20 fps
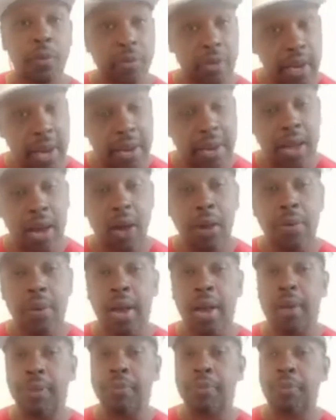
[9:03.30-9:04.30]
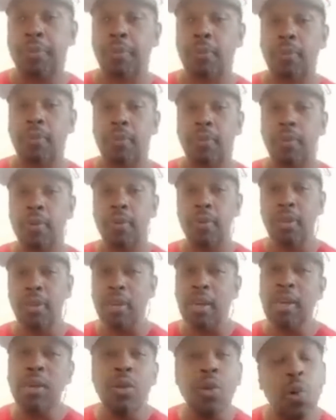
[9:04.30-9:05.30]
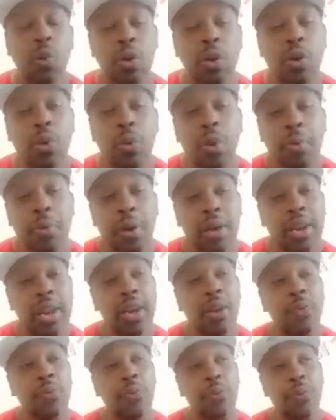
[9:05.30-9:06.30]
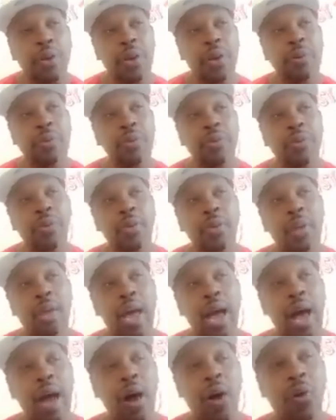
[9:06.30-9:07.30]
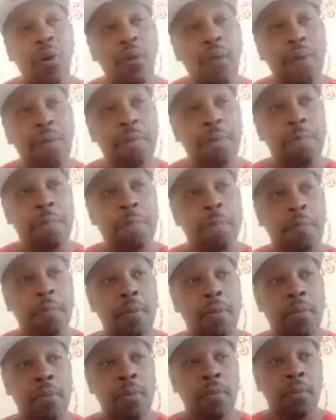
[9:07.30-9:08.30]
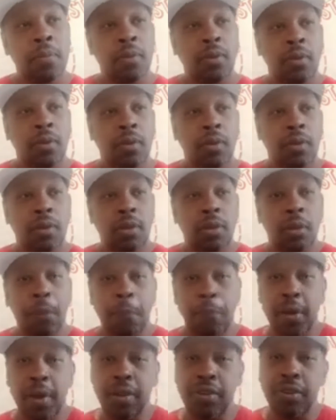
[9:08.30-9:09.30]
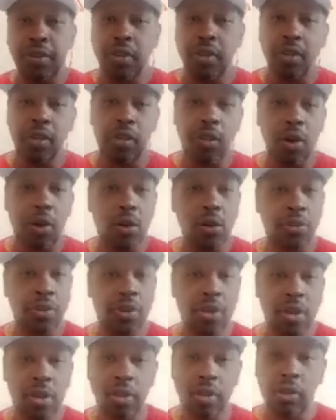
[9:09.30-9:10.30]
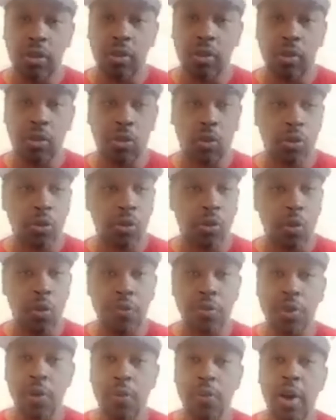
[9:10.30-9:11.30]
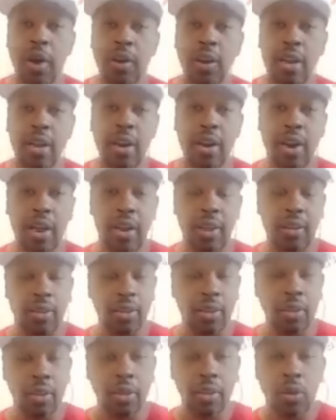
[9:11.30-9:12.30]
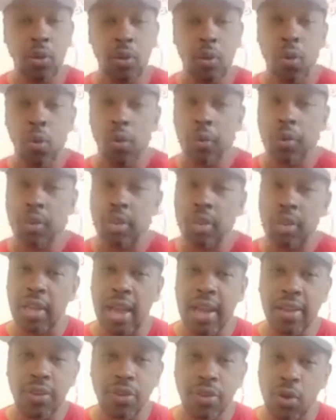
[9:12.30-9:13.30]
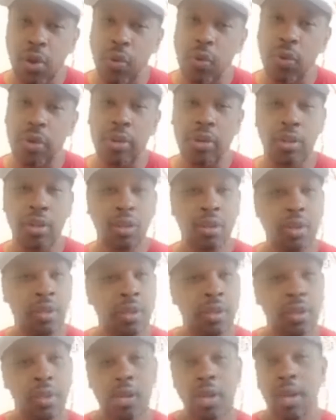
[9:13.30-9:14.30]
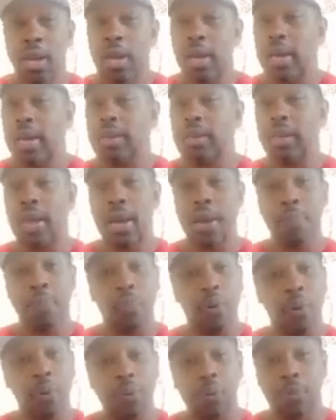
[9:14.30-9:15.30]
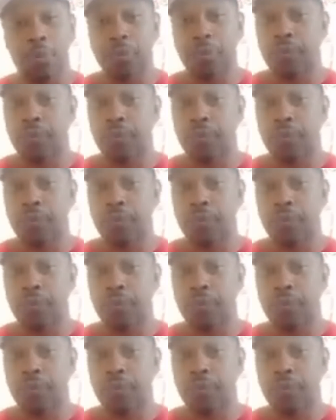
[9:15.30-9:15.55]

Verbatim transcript: Telling y'all now. And you know, know what I'm looking at though for real? how the picture is all of a sudden surfacing around the internet with the thing showing. It's like, bro,